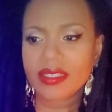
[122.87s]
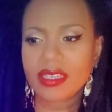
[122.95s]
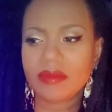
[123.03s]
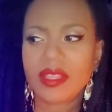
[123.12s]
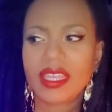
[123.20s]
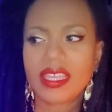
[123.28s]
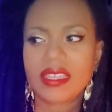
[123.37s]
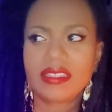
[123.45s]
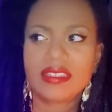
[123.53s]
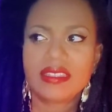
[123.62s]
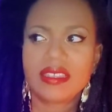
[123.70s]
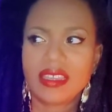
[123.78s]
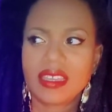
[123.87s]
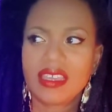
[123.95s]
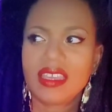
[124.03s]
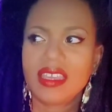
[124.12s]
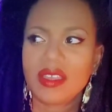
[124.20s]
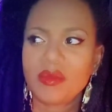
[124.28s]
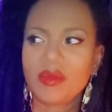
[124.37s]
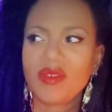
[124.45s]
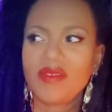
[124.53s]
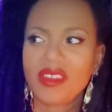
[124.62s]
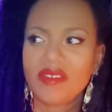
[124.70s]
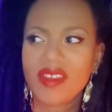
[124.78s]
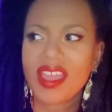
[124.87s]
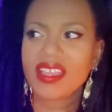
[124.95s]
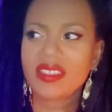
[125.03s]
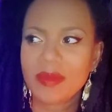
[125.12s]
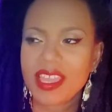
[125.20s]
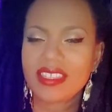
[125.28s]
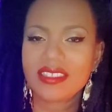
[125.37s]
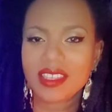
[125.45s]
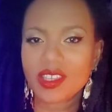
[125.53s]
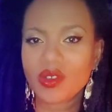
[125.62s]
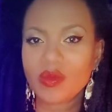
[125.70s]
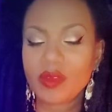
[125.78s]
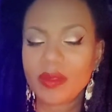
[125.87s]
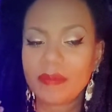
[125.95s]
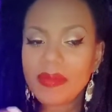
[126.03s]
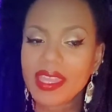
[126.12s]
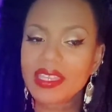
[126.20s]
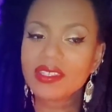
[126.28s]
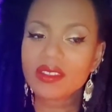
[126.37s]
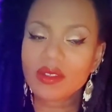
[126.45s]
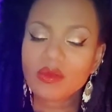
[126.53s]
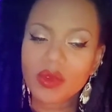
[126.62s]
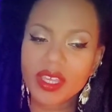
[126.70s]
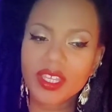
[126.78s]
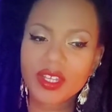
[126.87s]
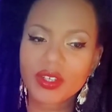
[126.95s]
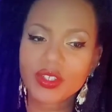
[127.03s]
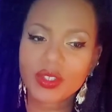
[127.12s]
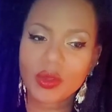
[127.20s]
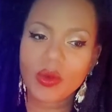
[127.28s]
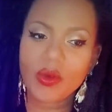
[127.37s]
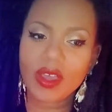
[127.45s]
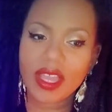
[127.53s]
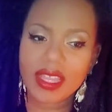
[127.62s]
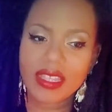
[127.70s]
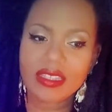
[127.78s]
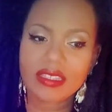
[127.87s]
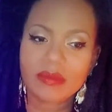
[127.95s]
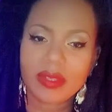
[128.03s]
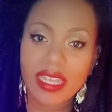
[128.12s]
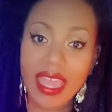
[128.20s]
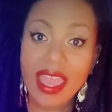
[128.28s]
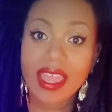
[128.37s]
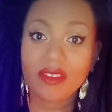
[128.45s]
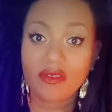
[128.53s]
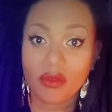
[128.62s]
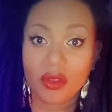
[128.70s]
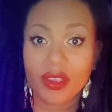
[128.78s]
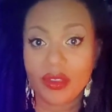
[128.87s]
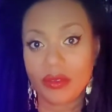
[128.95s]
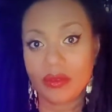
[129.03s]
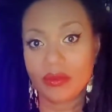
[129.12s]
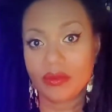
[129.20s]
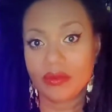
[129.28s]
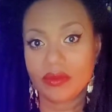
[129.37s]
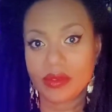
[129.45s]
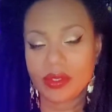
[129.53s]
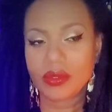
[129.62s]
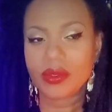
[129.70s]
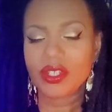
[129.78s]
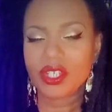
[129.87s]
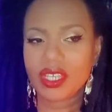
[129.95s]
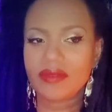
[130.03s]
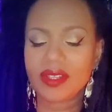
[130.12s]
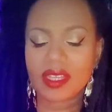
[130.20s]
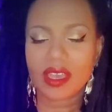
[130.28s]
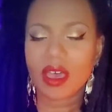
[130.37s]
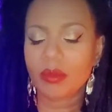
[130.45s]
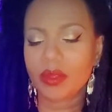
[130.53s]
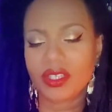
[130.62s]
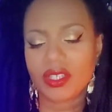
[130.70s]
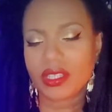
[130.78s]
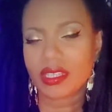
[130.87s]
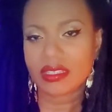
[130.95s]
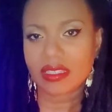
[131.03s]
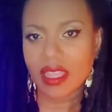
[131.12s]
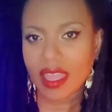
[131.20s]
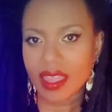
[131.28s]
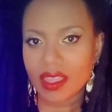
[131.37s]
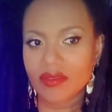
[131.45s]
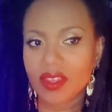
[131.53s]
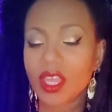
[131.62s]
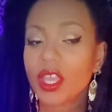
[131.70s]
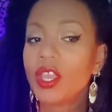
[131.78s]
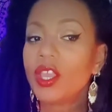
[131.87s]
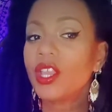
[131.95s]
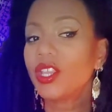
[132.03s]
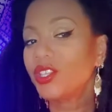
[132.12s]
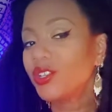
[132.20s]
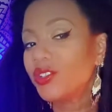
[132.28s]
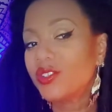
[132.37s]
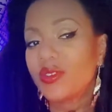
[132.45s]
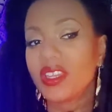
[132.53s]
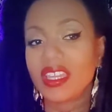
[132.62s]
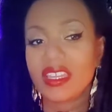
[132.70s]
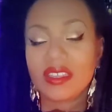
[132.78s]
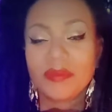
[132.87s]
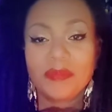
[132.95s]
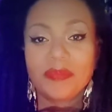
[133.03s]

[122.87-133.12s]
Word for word: seem like it's moving fast paced to you, but based on what your soul has planned for you to achieve and accomplish in this life, you're doing